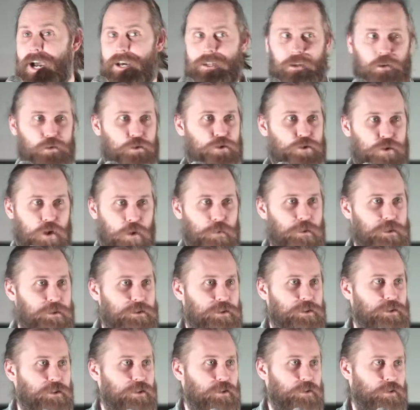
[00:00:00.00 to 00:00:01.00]
and I'll show it
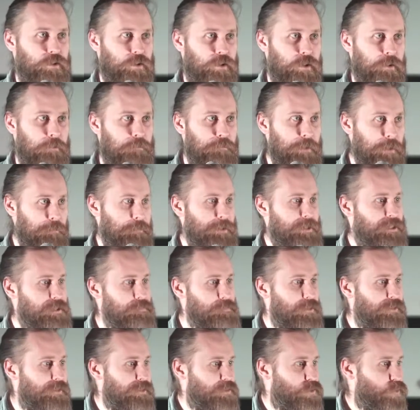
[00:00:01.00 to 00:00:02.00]
to you. Meet me
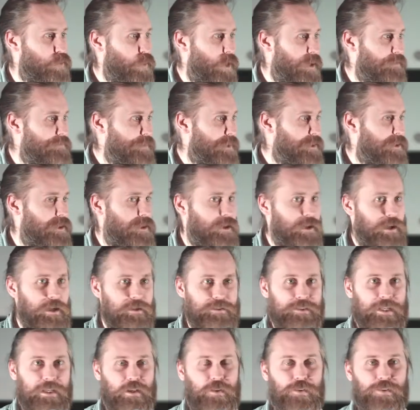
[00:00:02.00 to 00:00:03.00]
tomorrow at 12 o'clock. I'll
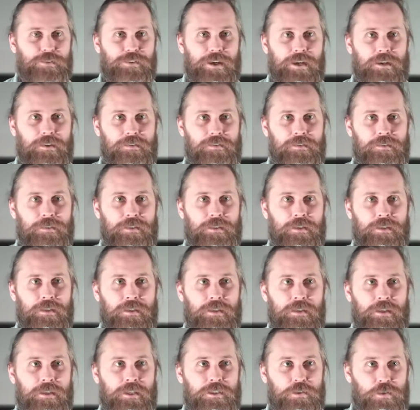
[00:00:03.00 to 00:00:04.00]
take you around.
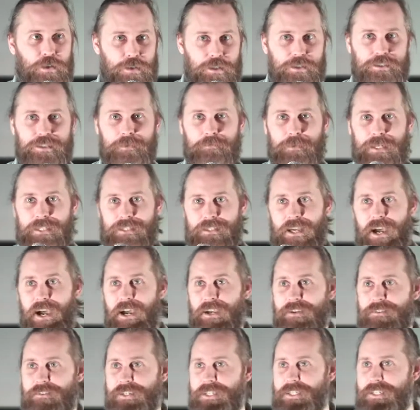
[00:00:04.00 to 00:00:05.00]
So I looked at my
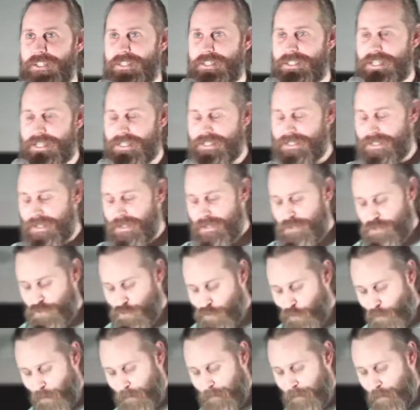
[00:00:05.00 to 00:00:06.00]
diary. It says,
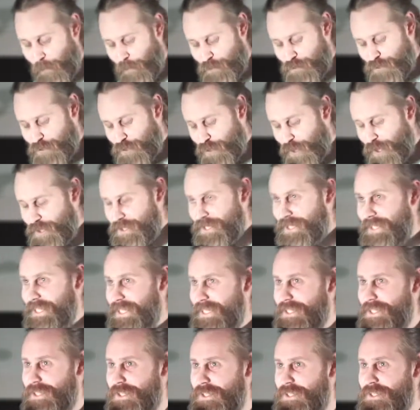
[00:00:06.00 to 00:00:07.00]
Stockport church
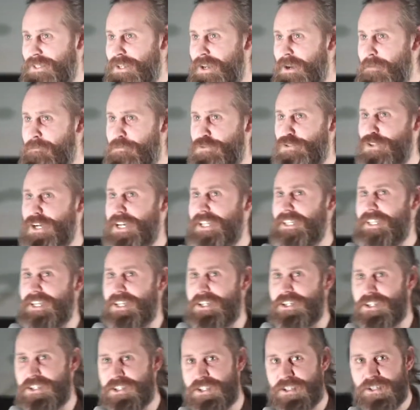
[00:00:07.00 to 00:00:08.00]
leaders prayer
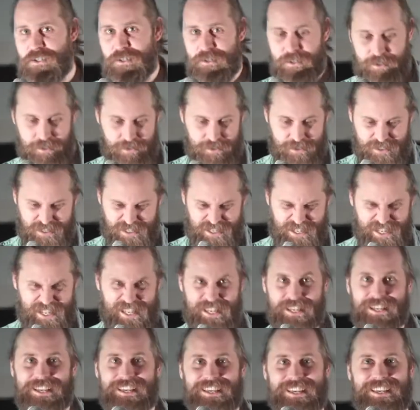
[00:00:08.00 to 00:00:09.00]
lunch.
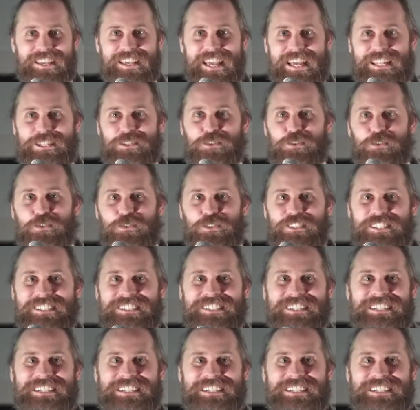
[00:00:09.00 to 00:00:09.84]
Cancelled.